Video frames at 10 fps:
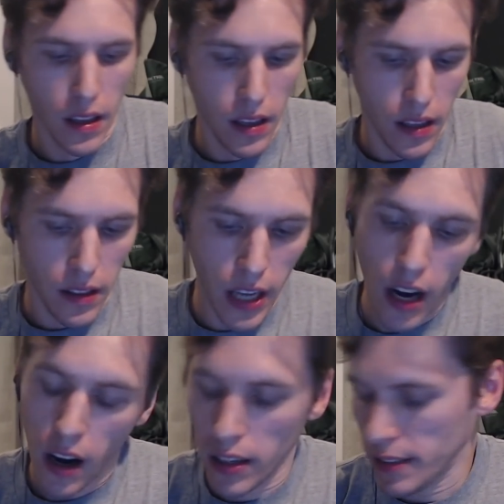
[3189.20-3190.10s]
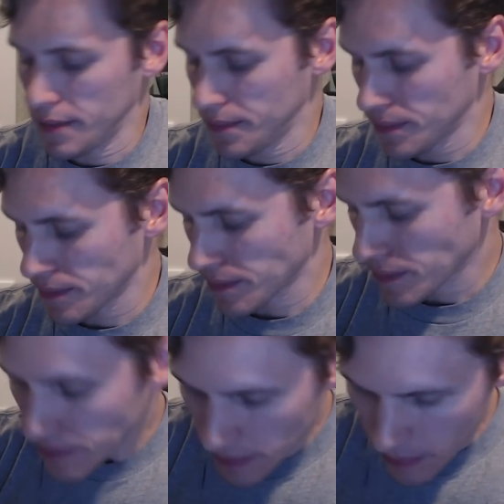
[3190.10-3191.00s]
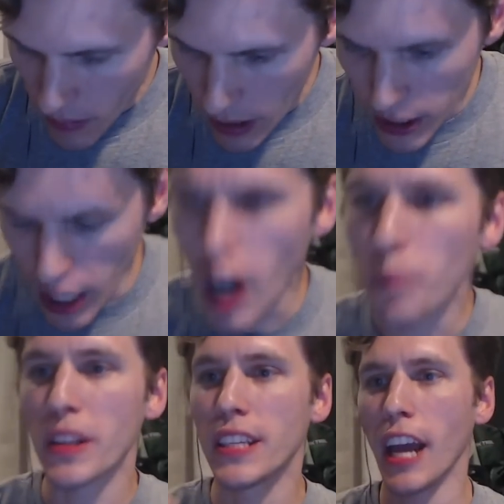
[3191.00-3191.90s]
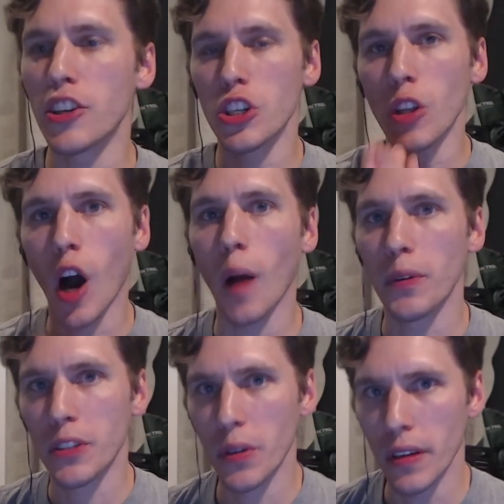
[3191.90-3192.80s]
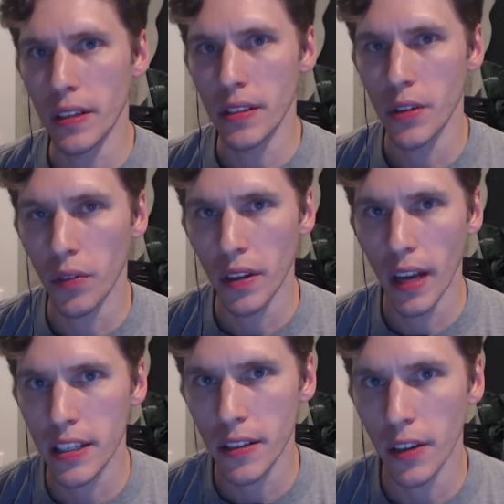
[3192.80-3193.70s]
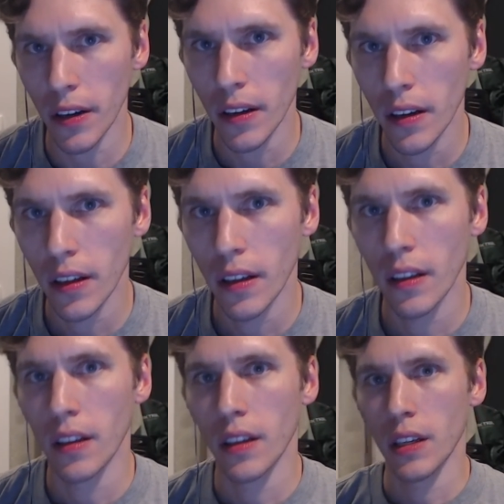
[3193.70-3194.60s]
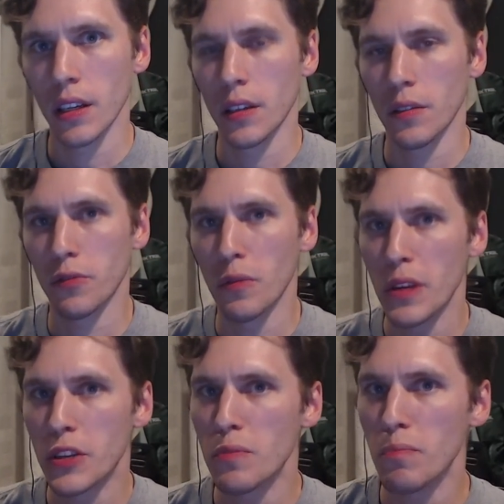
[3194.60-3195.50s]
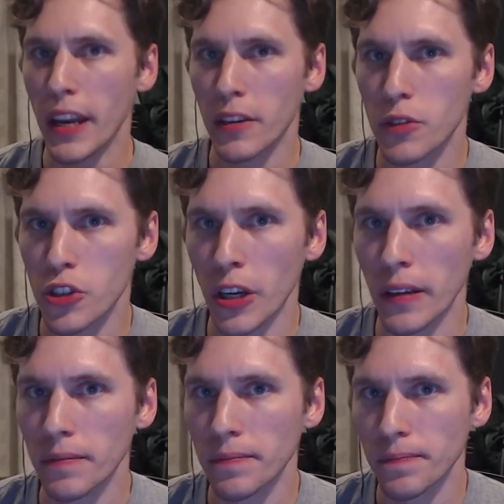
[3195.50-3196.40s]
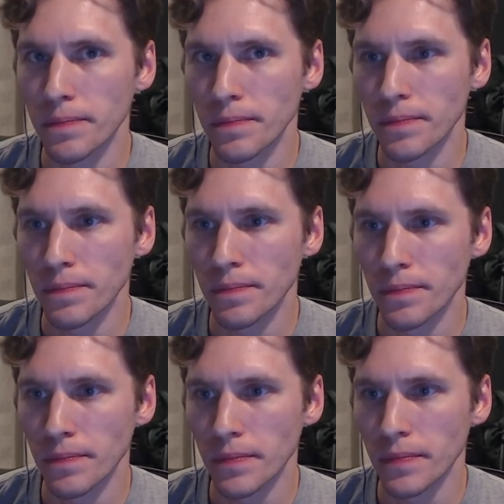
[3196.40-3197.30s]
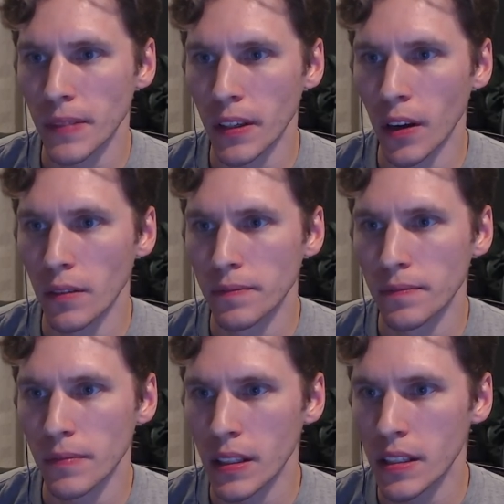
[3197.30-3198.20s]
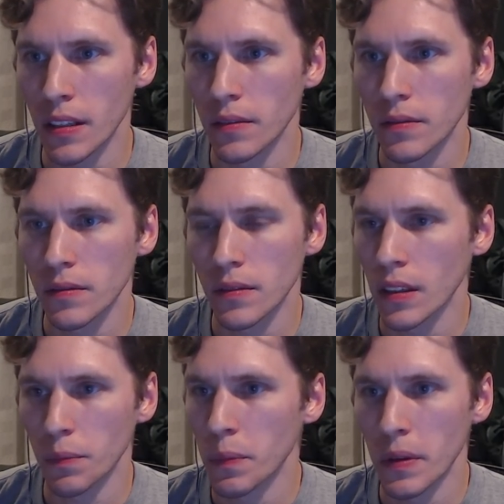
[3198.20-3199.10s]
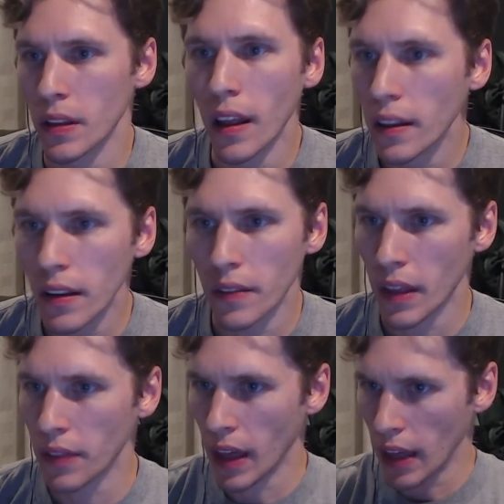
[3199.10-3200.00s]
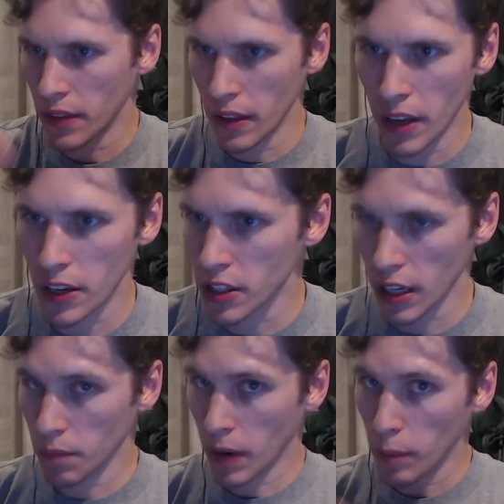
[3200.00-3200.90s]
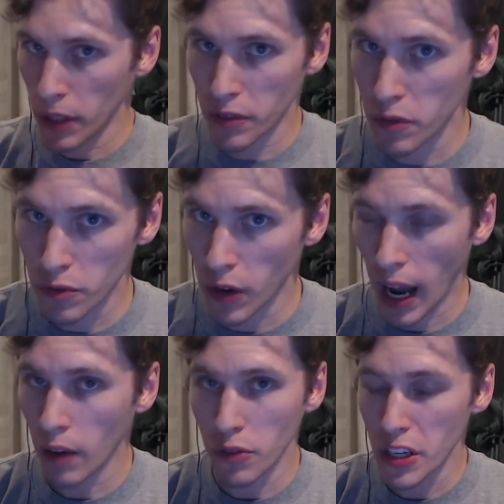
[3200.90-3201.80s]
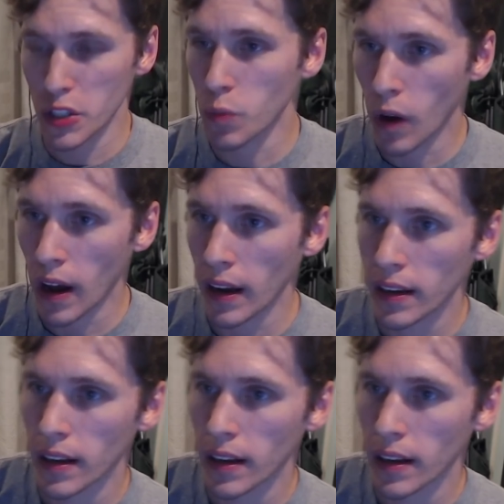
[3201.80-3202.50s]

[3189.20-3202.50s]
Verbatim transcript: There, there are potential opportunities over the next year for me to make shit. There you go. That's it. Be, and, and, and, and there's like a couple of different reasons why